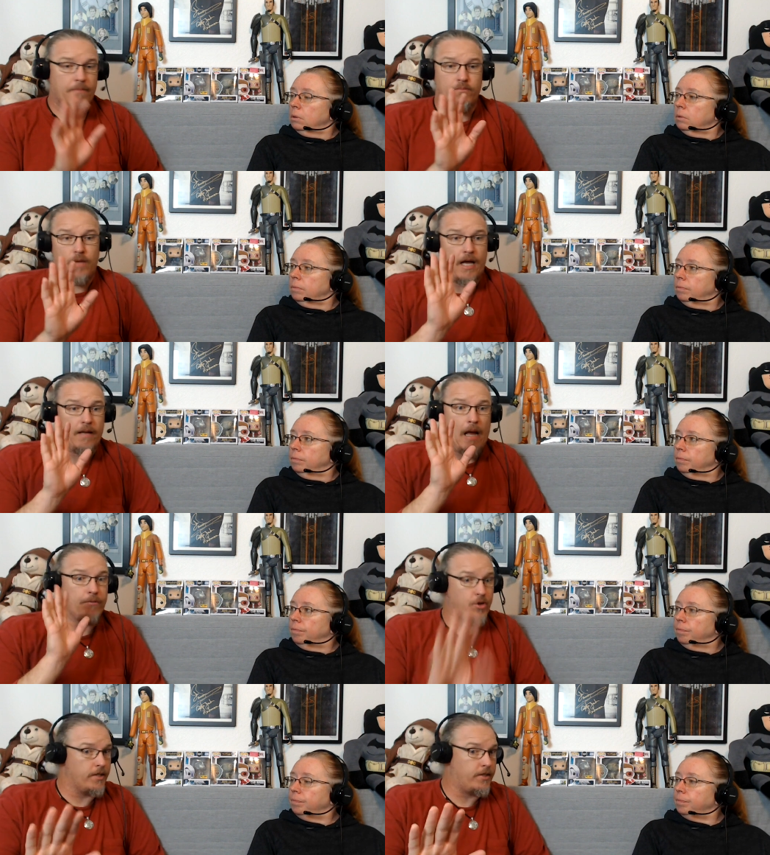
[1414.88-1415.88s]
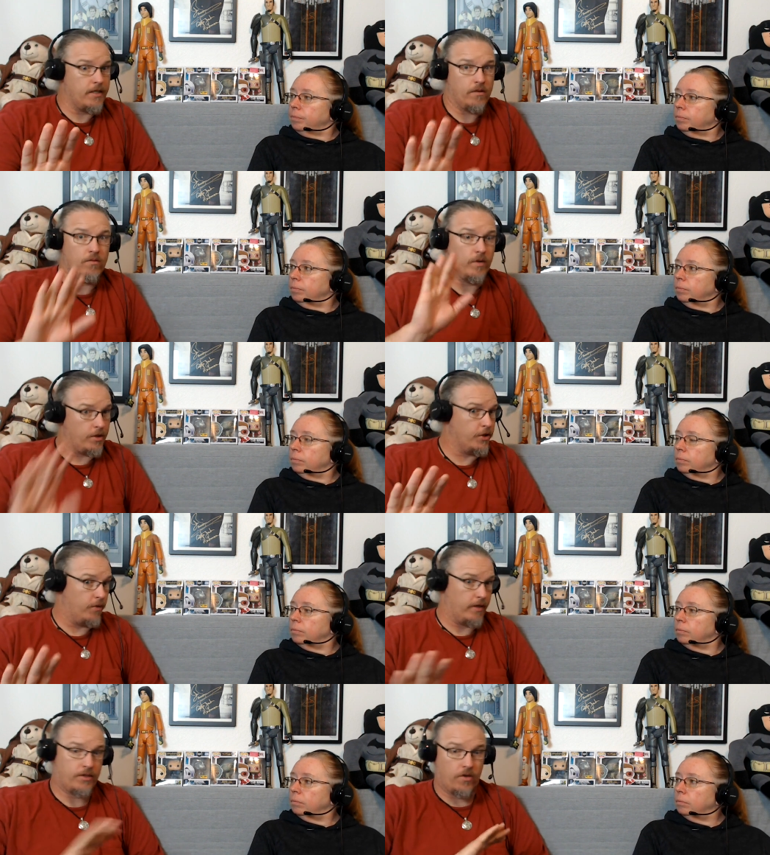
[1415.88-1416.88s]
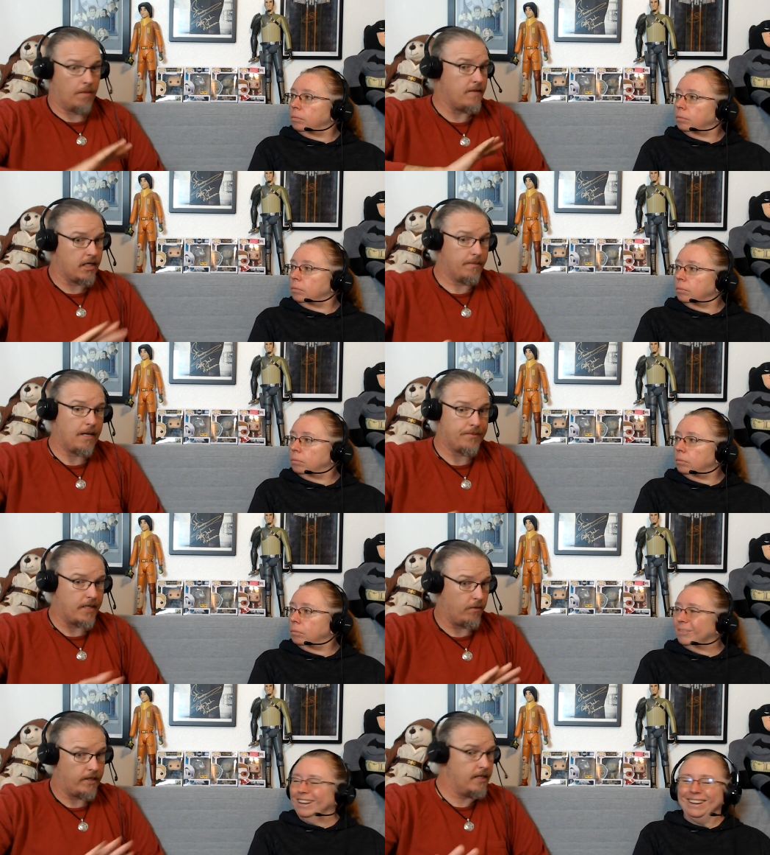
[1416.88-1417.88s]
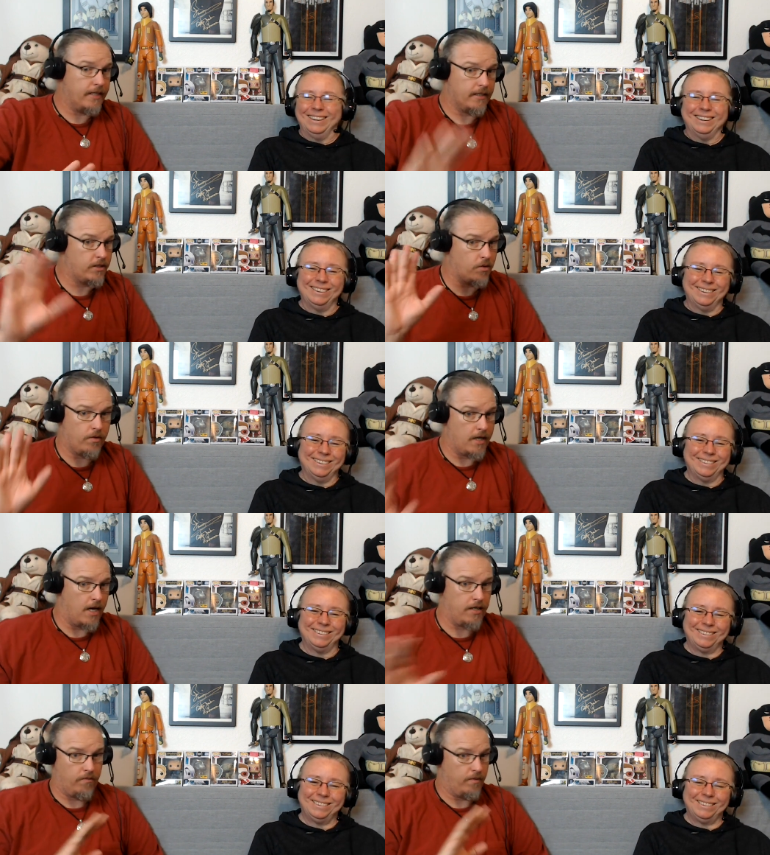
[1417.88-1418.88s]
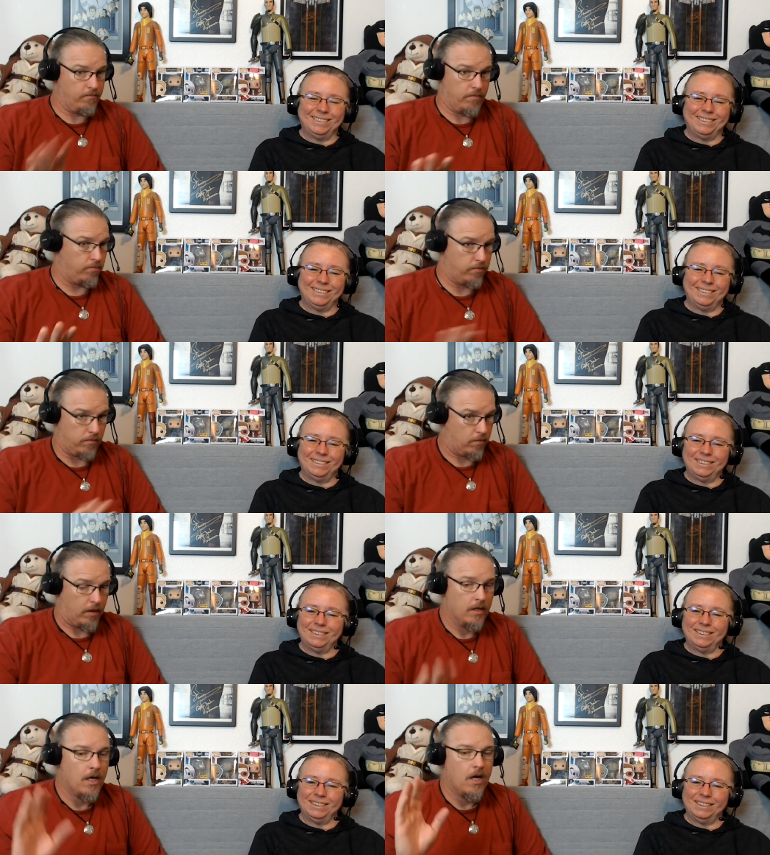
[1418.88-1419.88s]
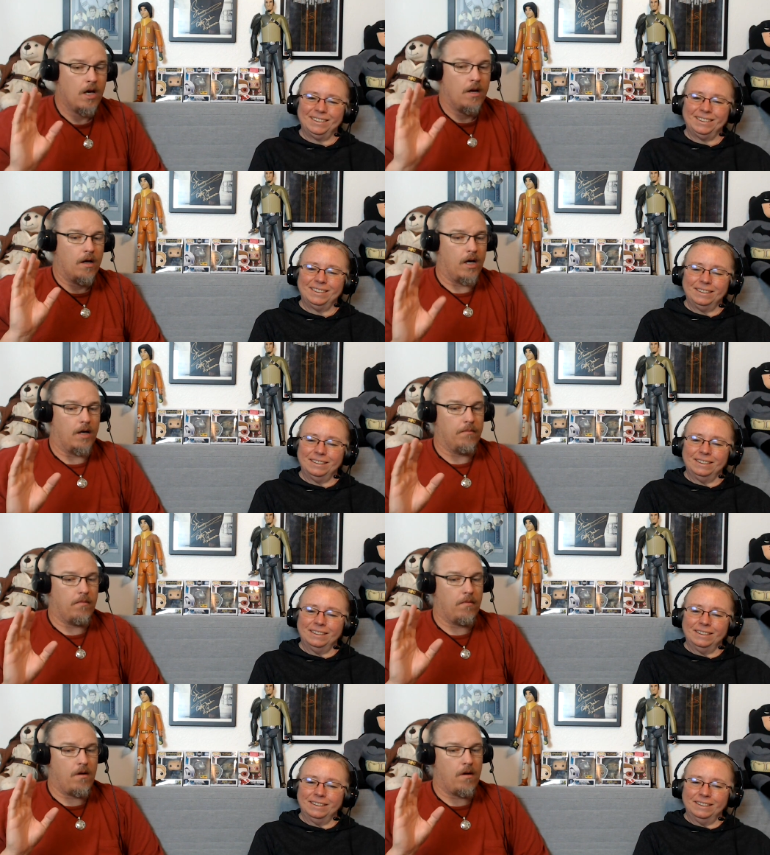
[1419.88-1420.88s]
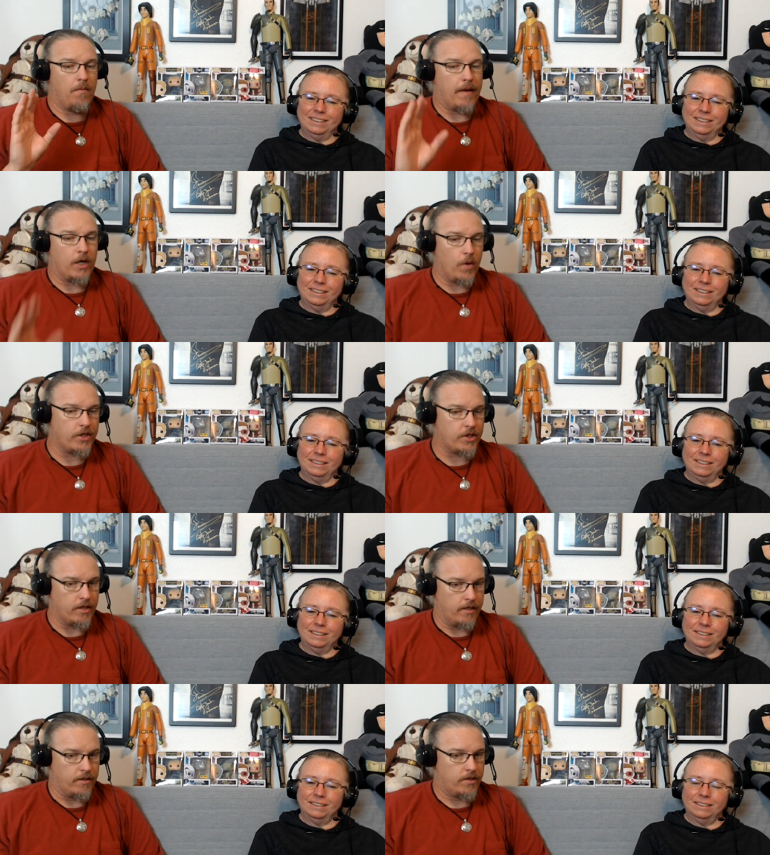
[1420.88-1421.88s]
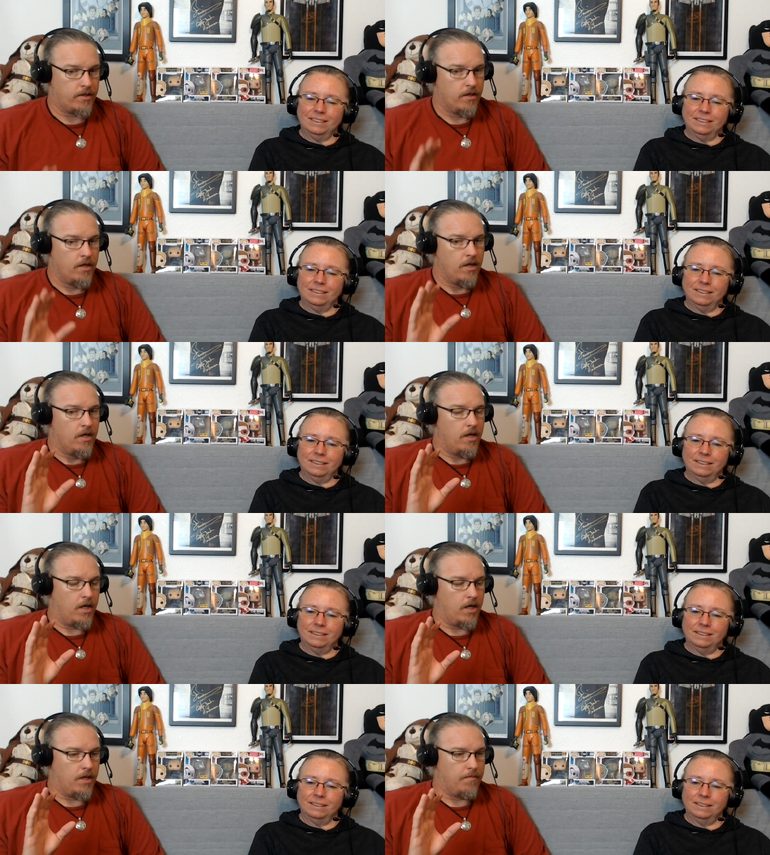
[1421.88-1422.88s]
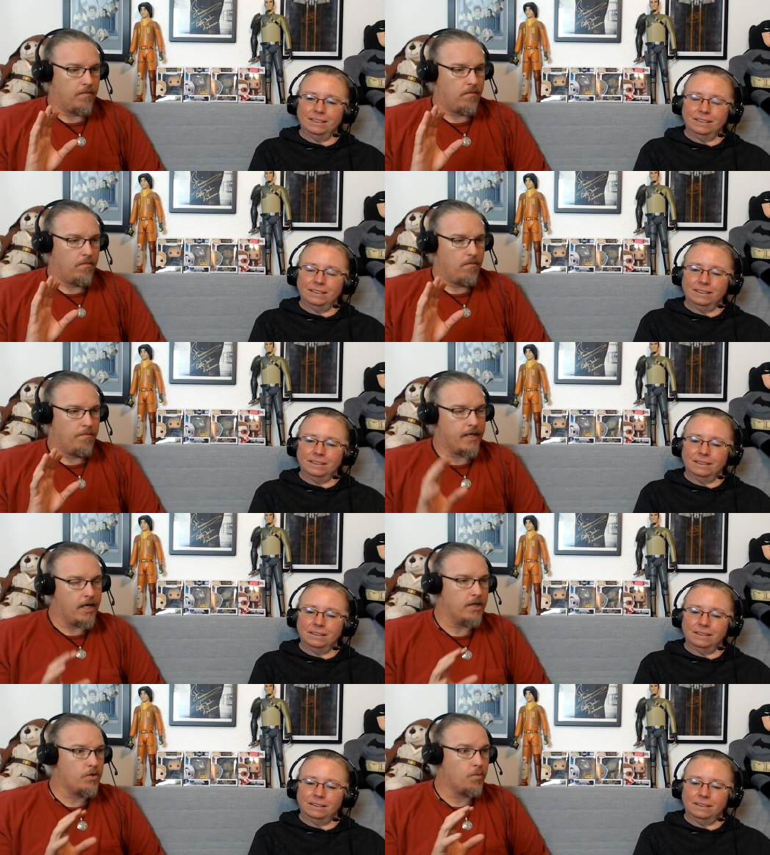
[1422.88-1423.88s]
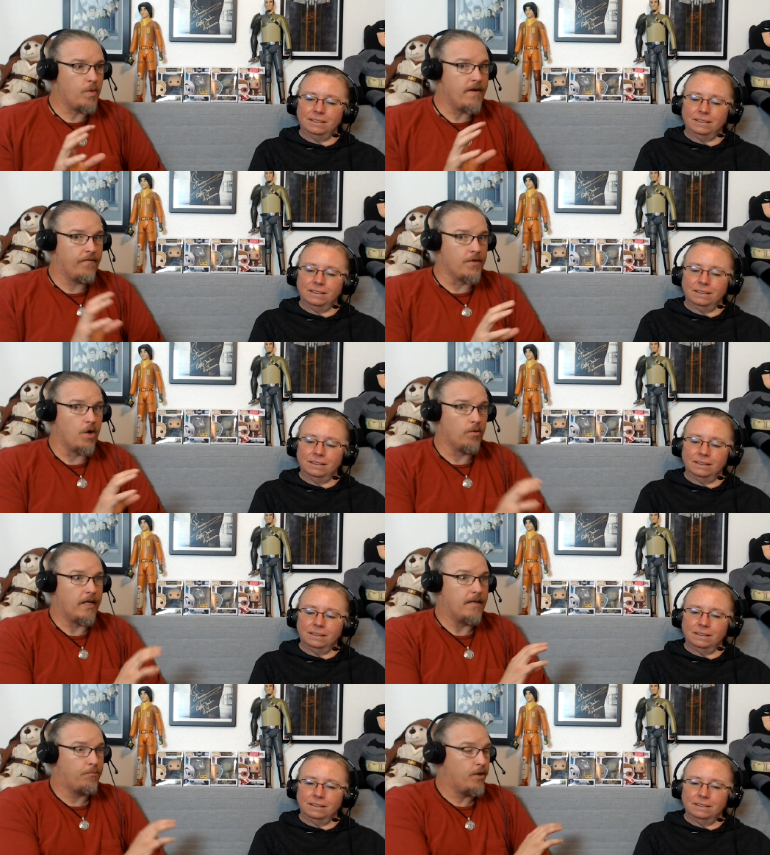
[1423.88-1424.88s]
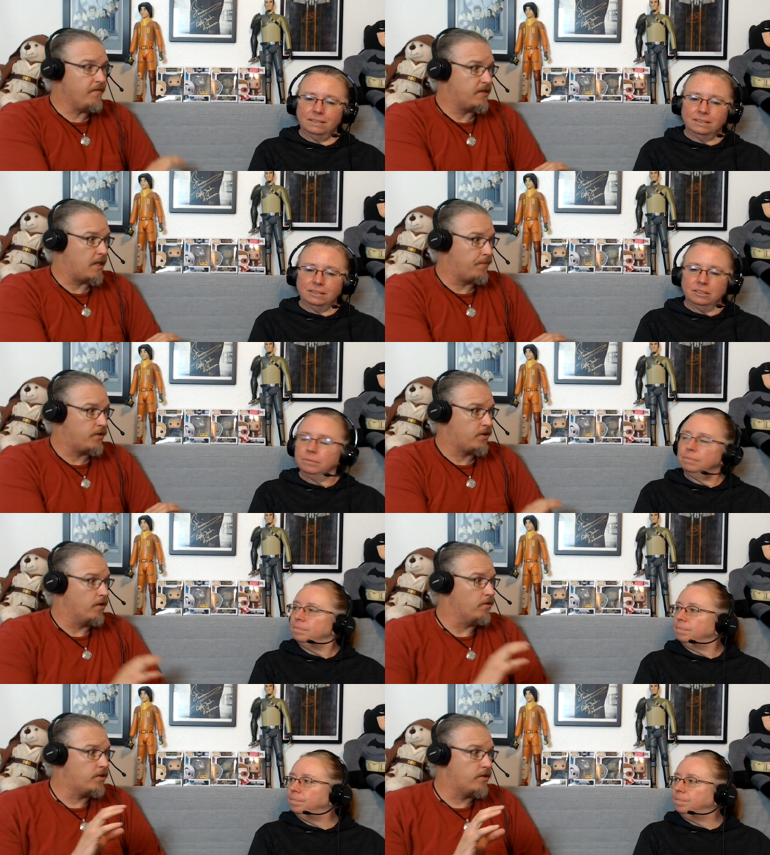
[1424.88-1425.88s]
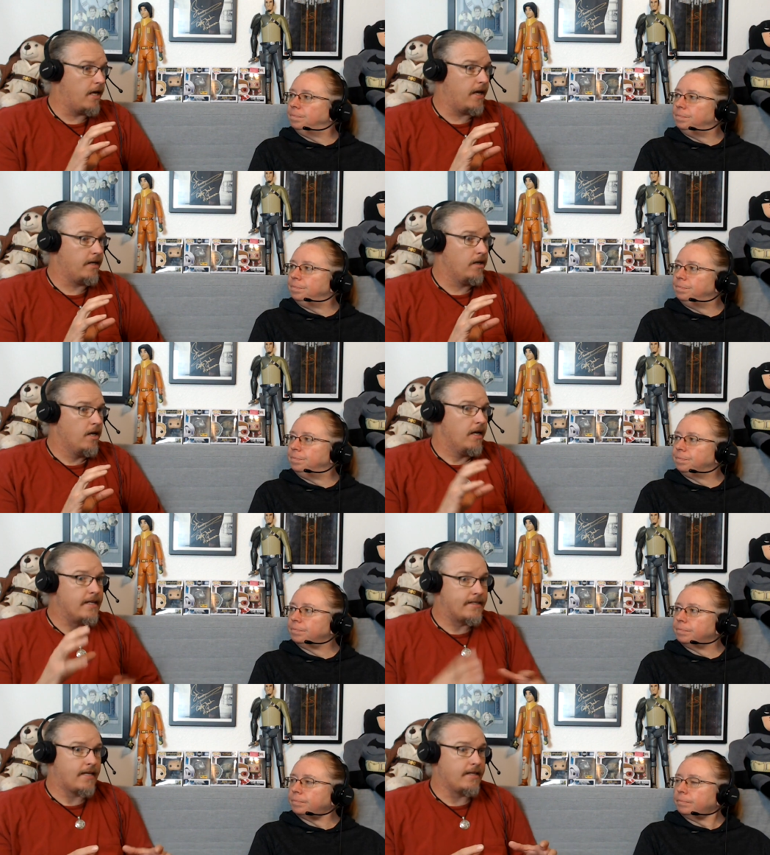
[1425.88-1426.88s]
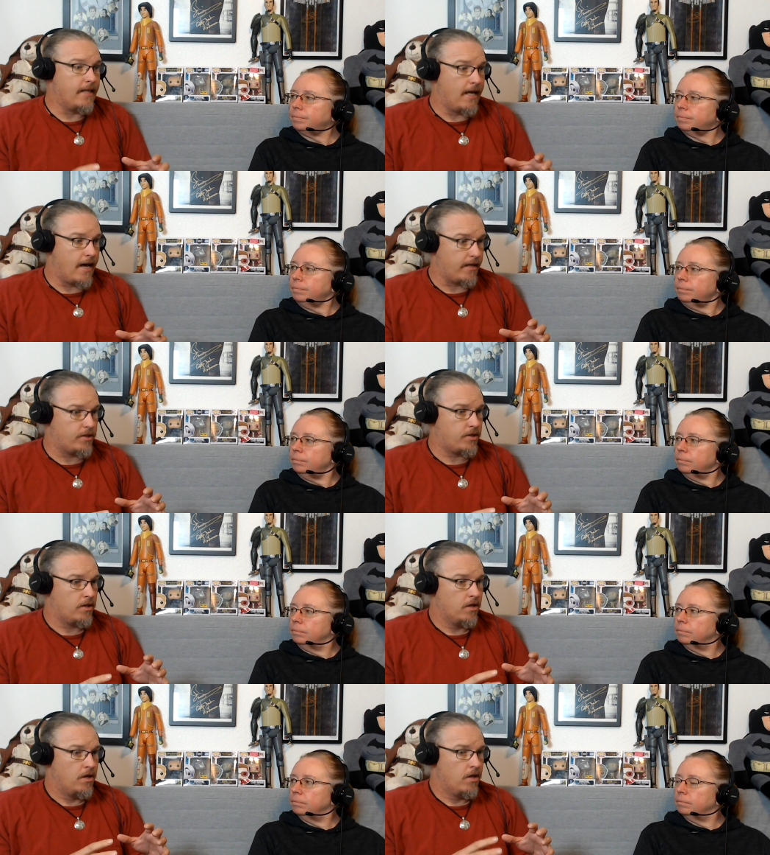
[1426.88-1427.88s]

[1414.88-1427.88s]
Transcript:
Speaker 1: I'm I, I'm trusting what they're doing, so I'm not going to be upset with anything that's going on. Uh, my question is, um, because we've known in previous episodes that inside the hex,